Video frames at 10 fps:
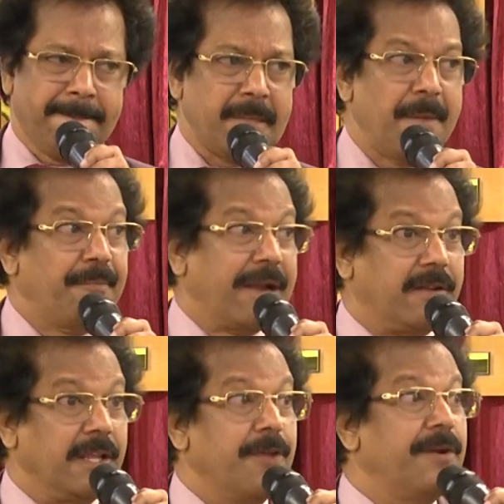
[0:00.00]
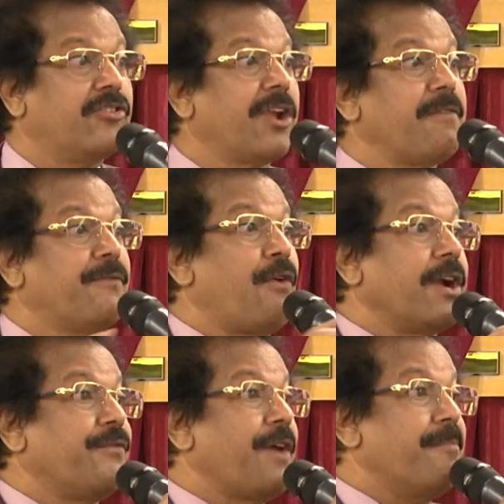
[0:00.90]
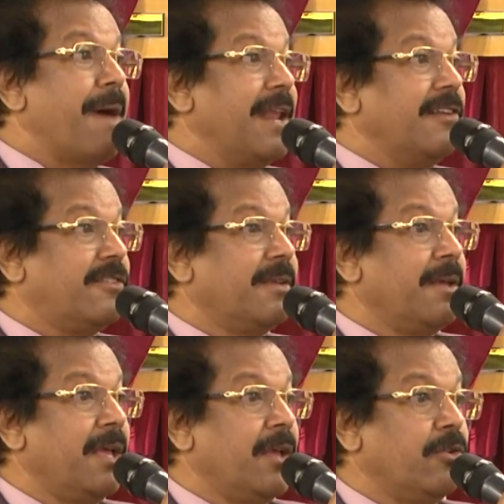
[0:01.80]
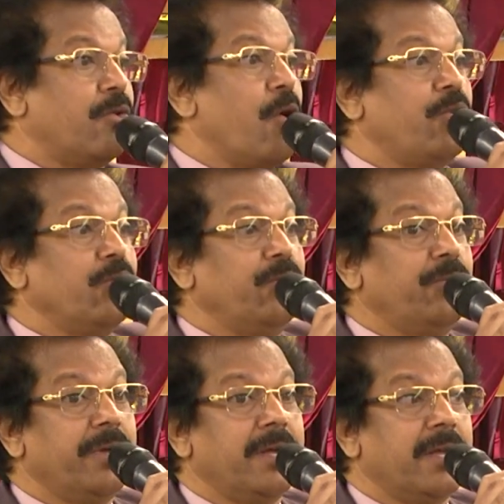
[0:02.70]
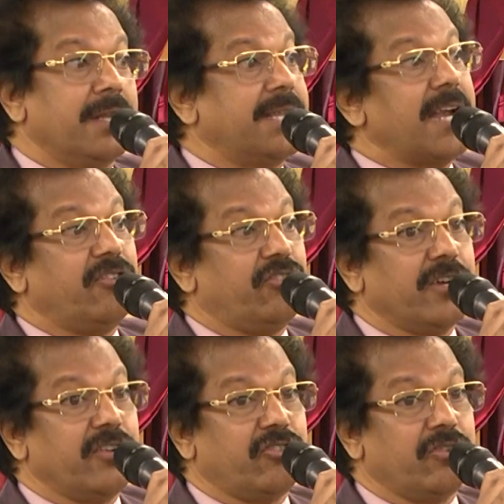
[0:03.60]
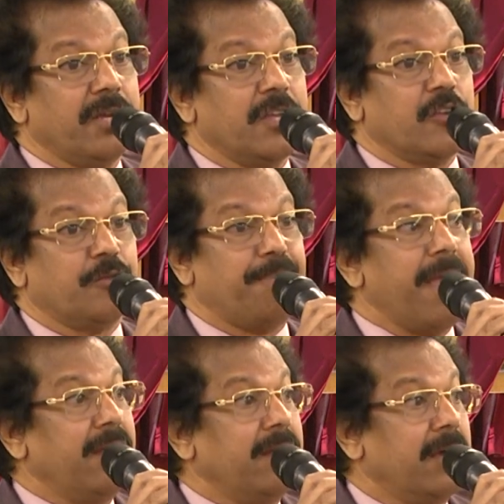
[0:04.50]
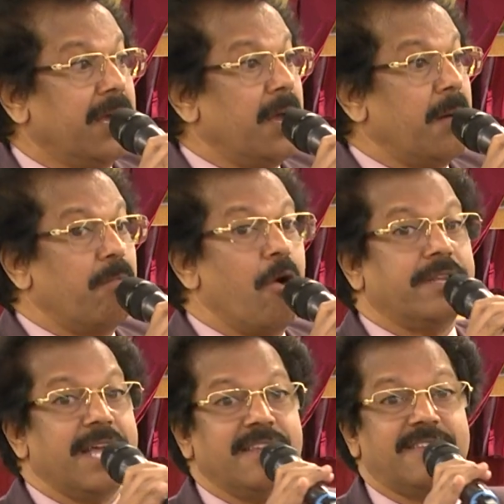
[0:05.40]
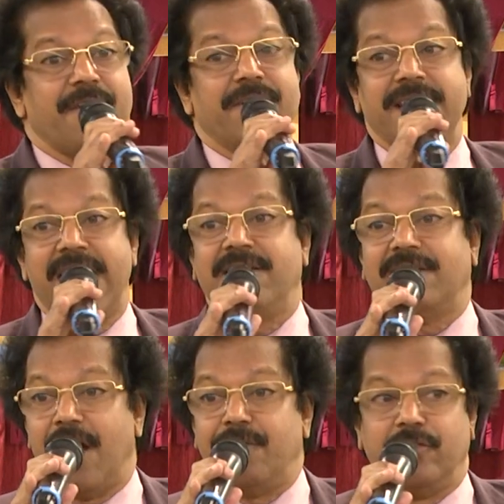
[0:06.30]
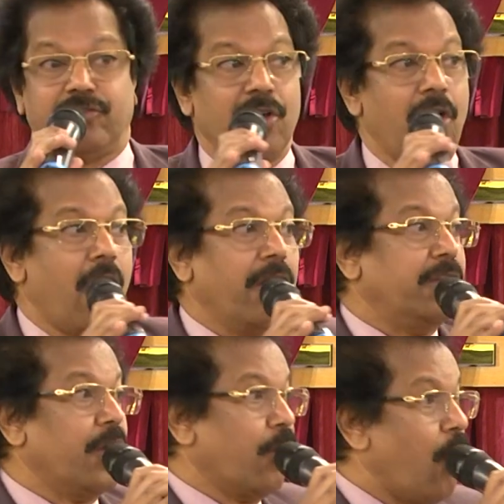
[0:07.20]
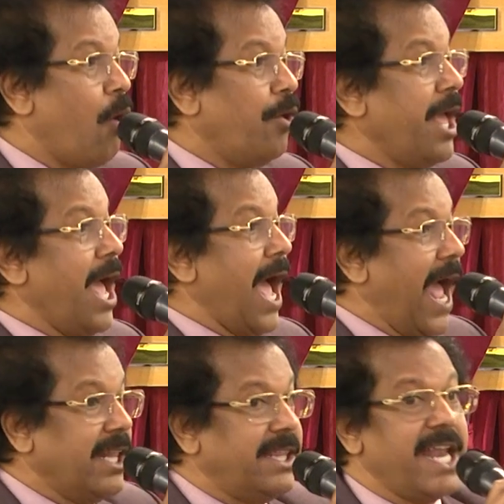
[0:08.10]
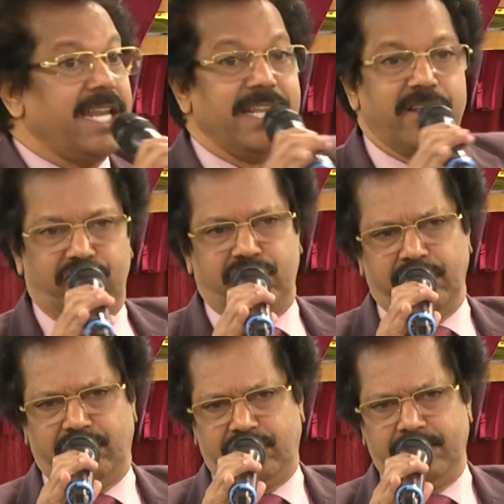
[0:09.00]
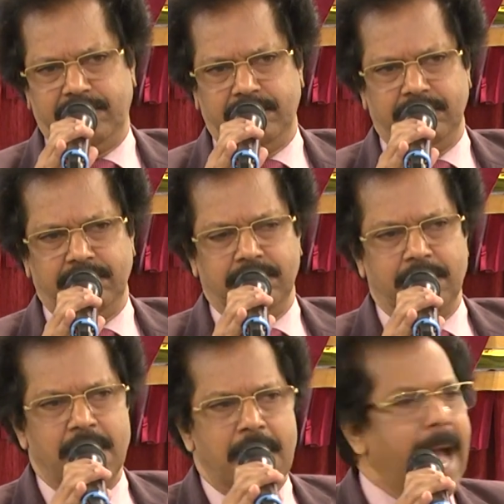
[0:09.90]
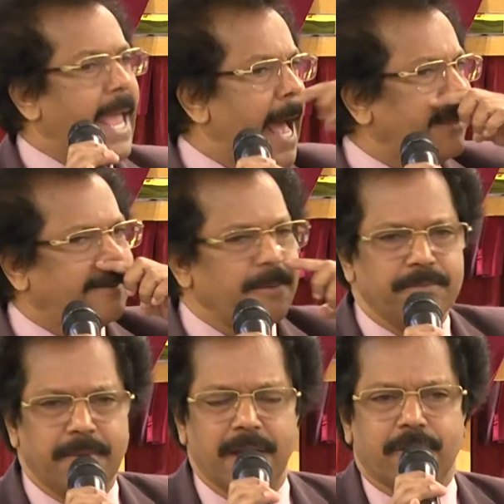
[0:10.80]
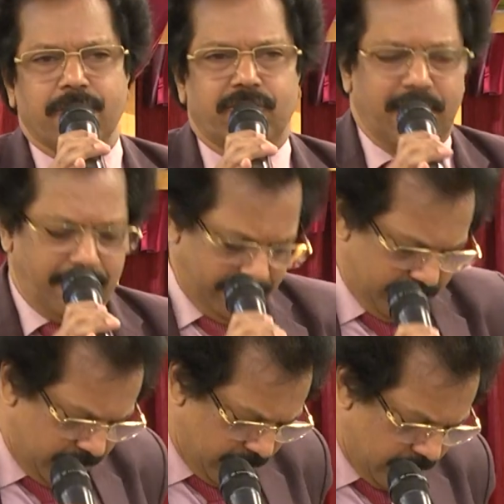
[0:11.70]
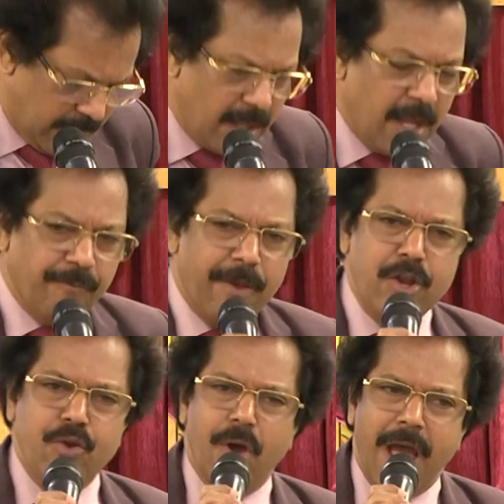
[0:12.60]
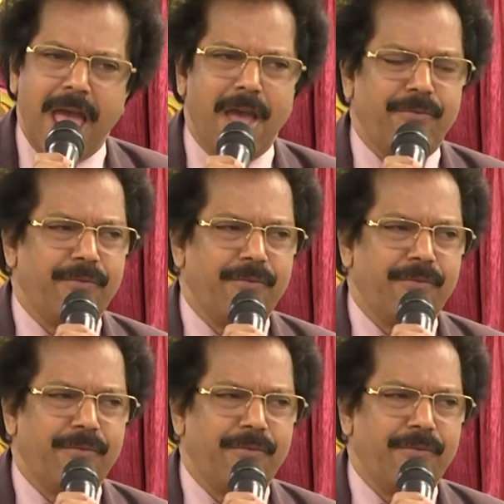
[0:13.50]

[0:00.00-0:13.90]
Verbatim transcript: But he will travel forty-five miles to go to that church, spend more than seven, eight hours on the road and then in the church. I asked him a question. When you have